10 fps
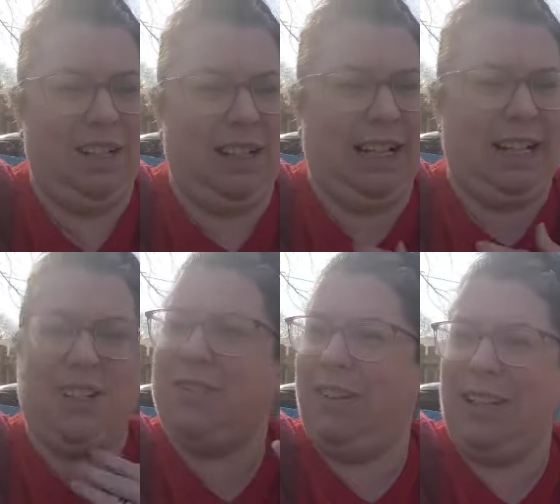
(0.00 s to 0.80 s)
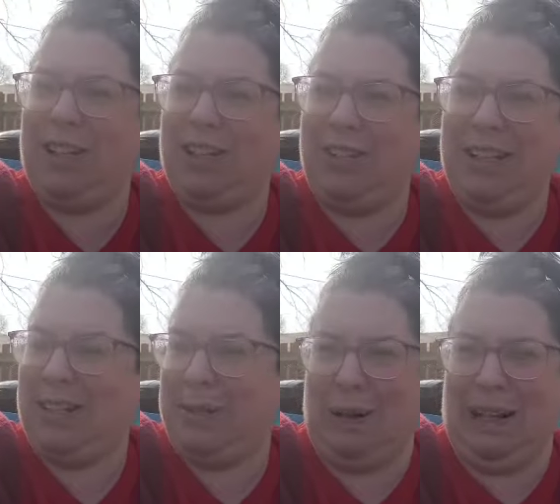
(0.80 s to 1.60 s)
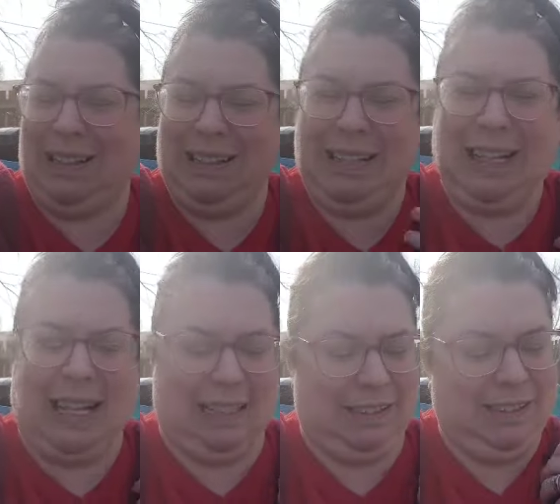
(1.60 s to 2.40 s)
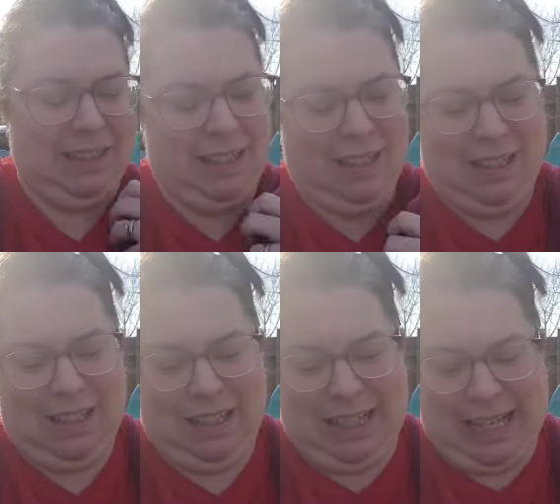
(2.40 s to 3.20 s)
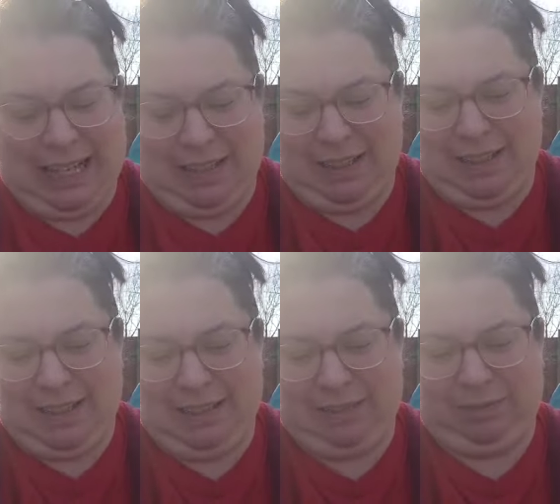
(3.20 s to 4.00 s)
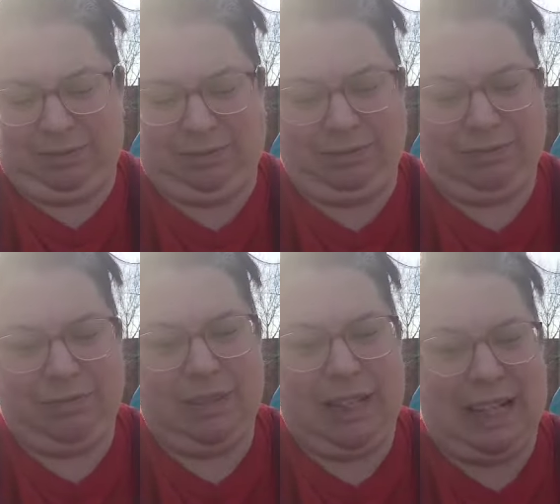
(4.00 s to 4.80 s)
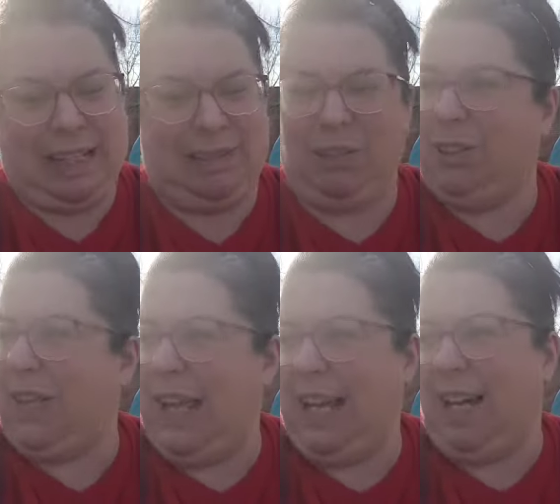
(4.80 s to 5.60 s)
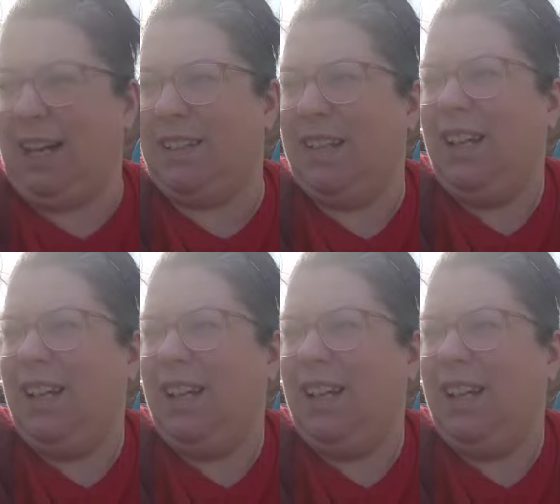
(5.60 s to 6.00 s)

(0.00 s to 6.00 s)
I could just finish this one. Yeah. Yeah. Because then we'll do the egg hunt.